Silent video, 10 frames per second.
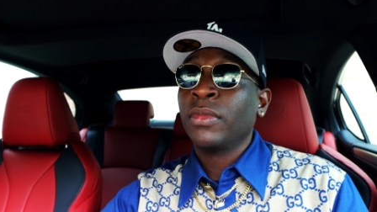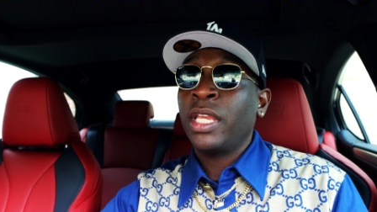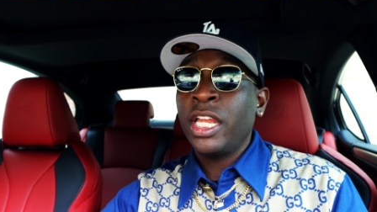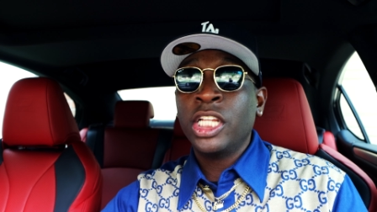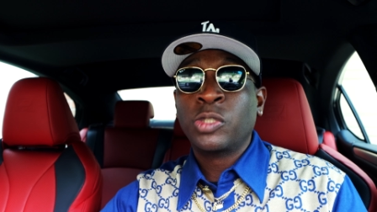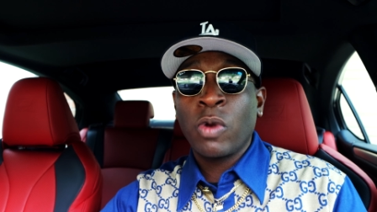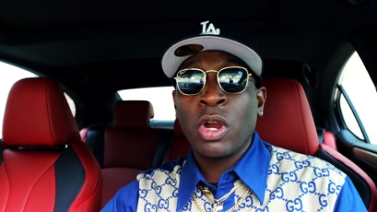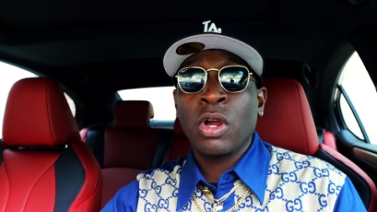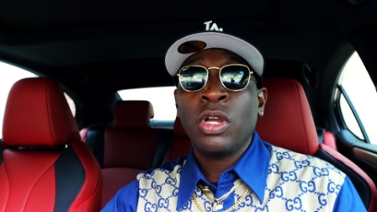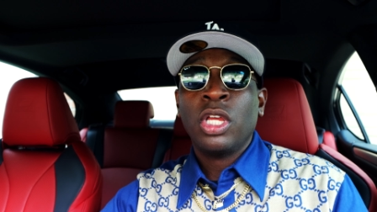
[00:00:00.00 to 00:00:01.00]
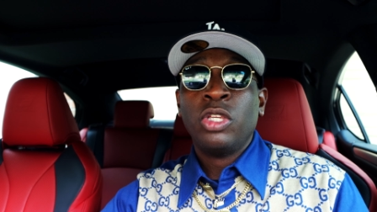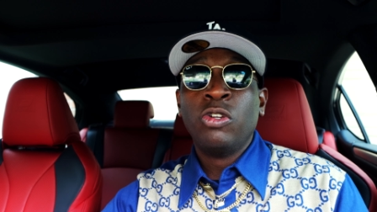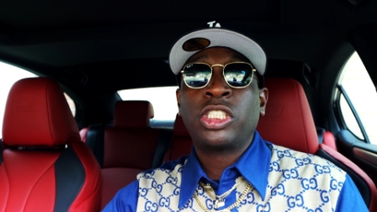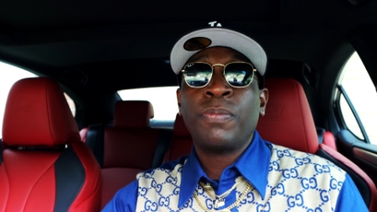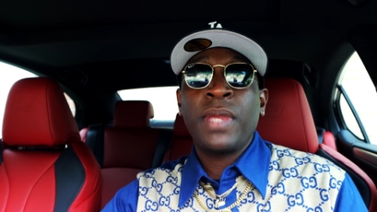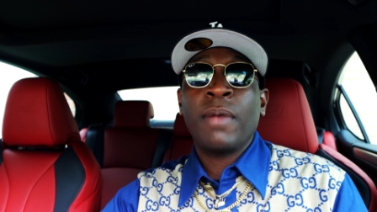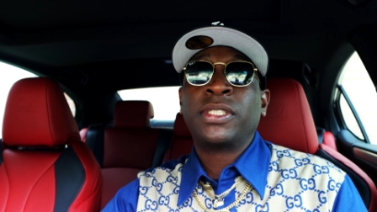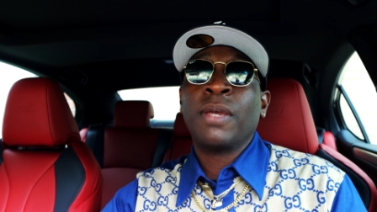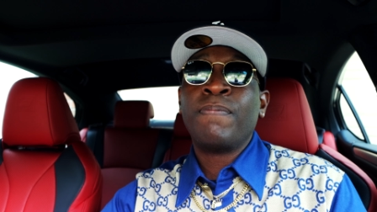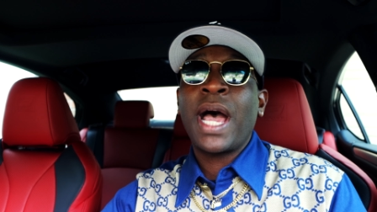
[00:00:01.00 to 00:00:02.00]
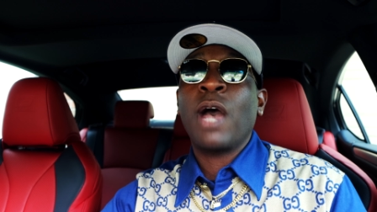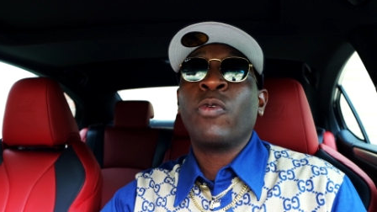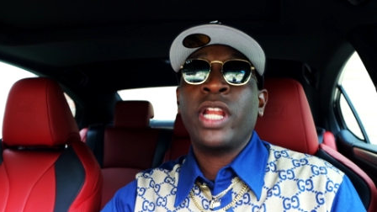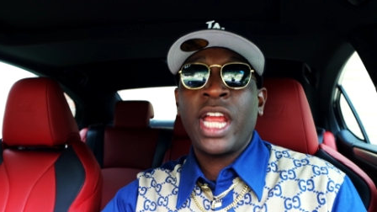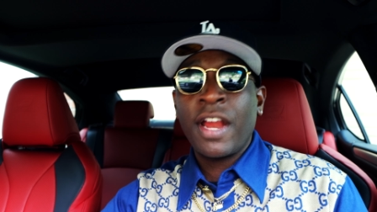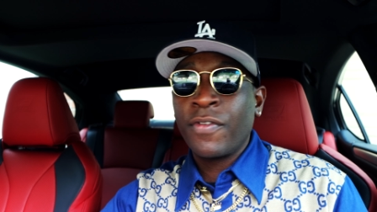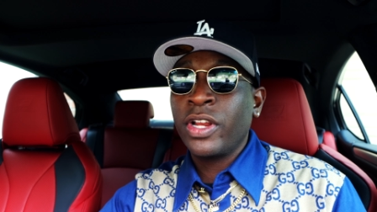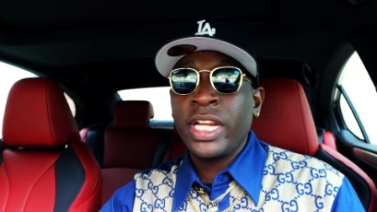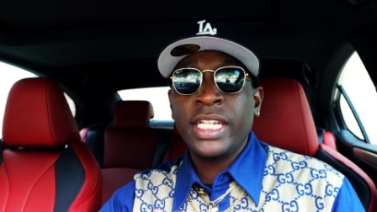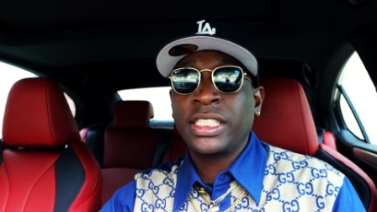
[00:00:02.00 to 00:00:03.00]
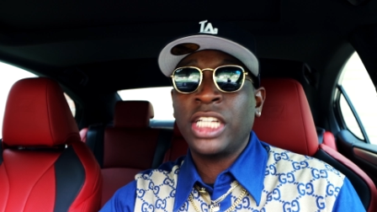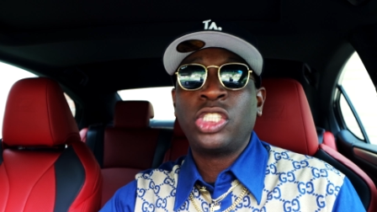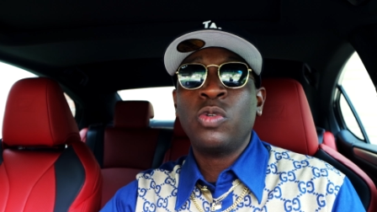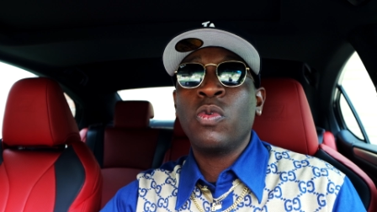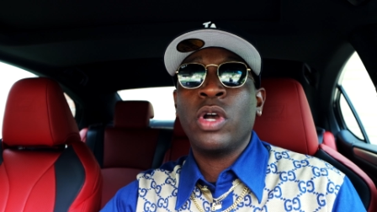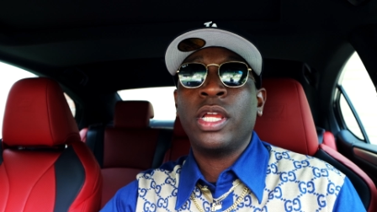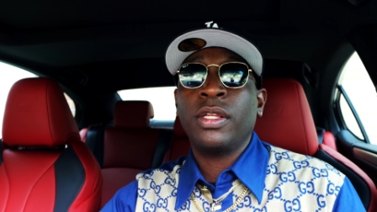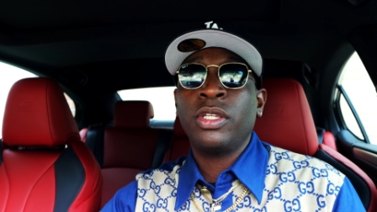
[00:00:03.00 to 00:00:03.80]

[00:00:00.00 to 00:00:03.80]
in this world, you should be able to buy whatever it is that you want.